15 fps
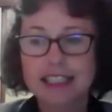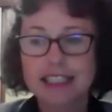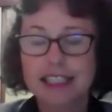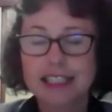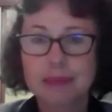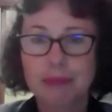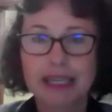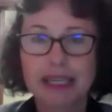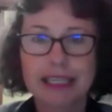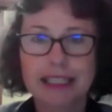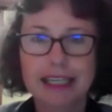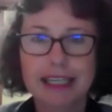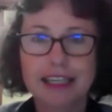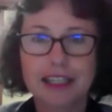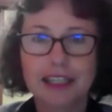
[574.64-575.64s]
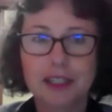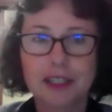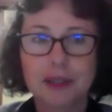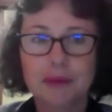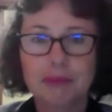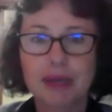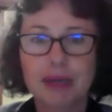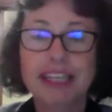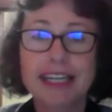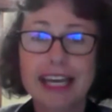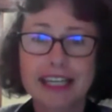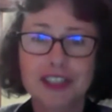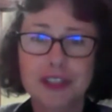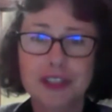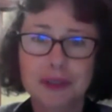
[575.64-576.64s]
just been a
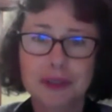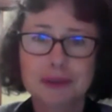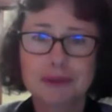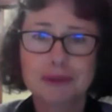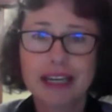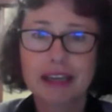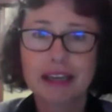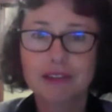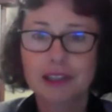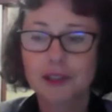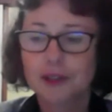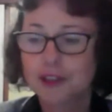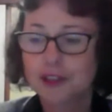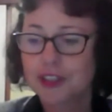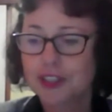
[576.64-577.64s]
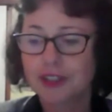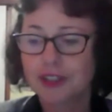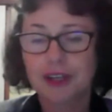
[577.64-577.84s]
natural evolution,